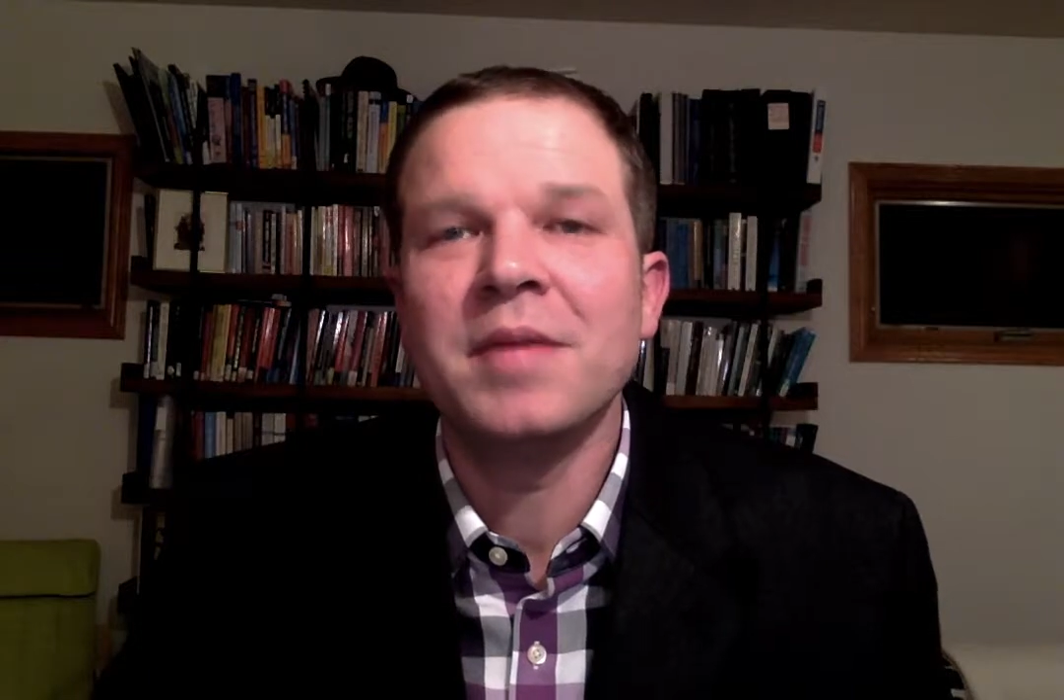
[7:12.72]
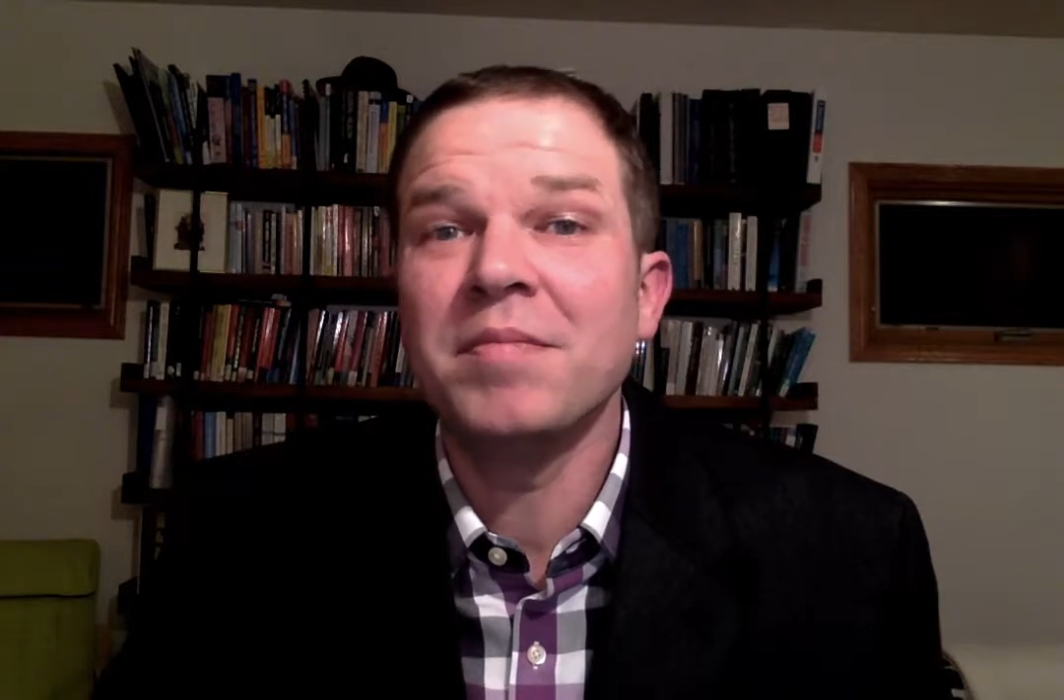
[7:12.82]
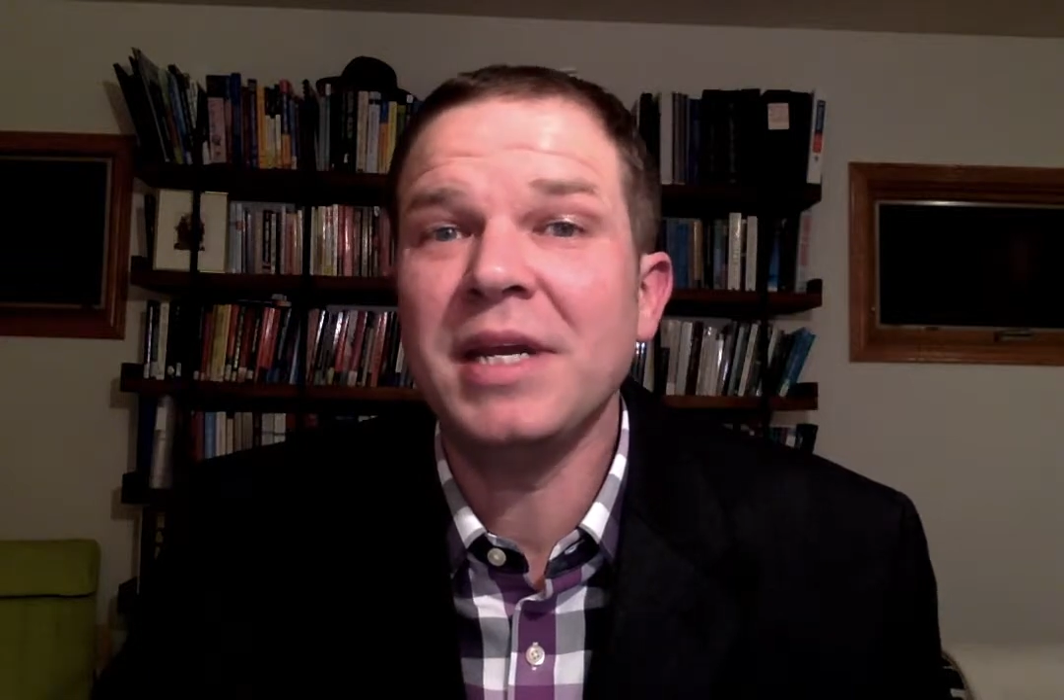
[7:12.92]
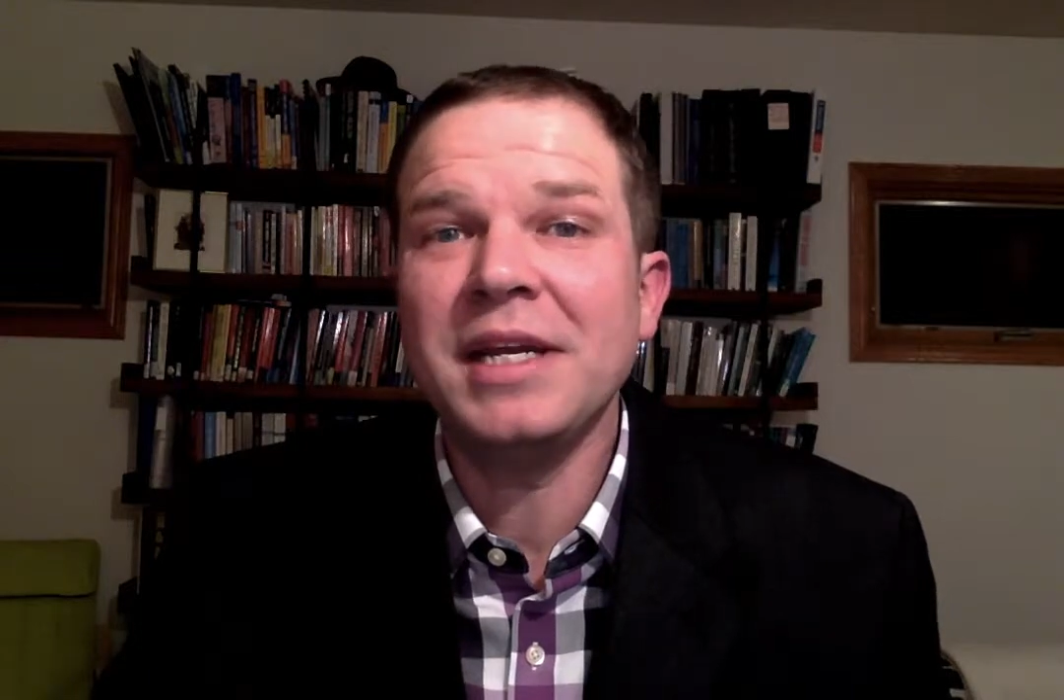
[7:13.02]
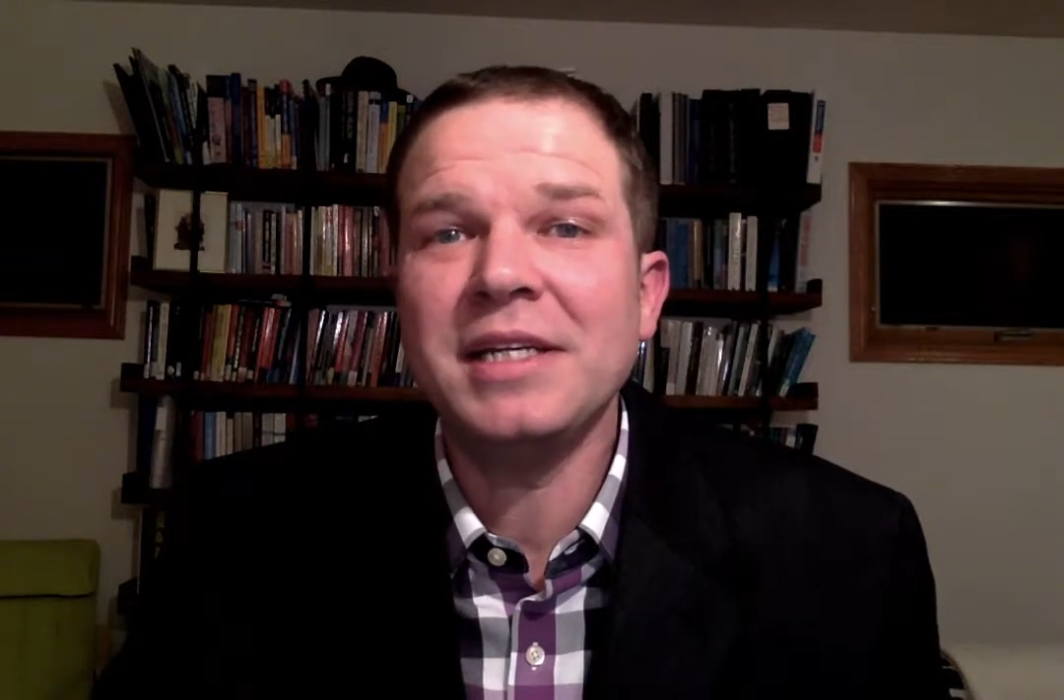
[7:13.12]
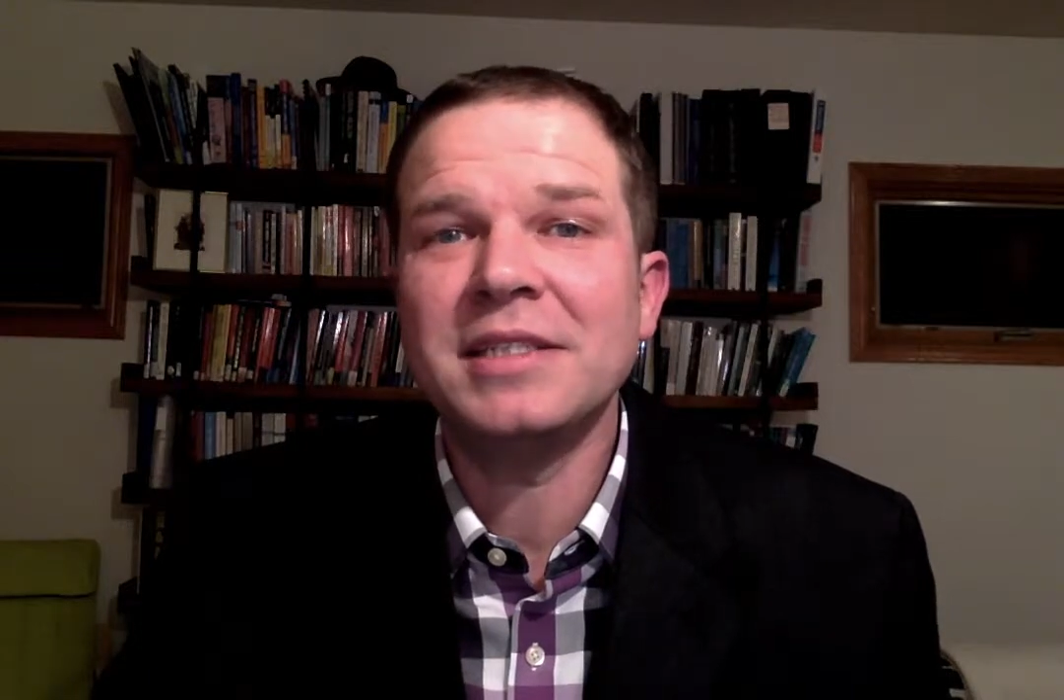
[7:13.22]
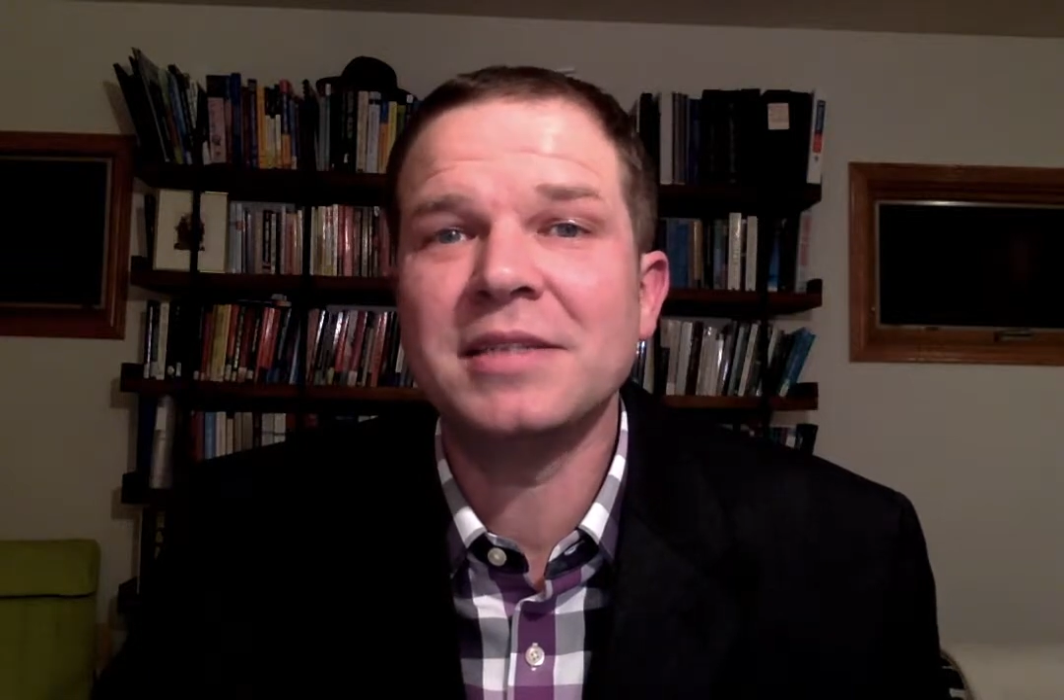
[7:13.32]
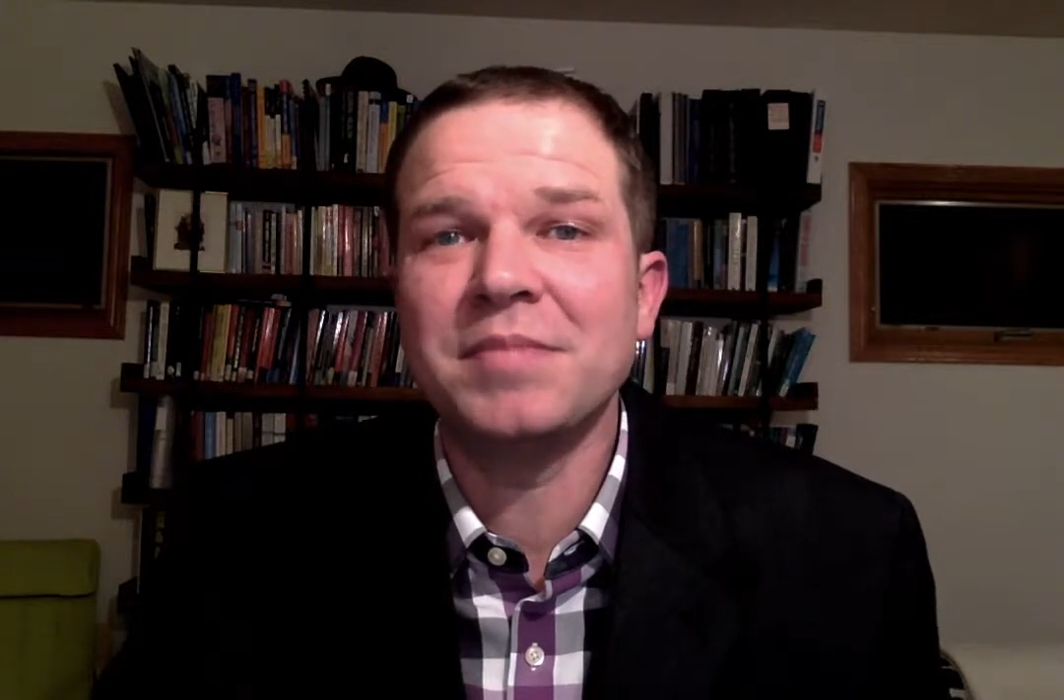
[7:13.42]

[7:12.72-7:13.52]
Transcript: Meetings,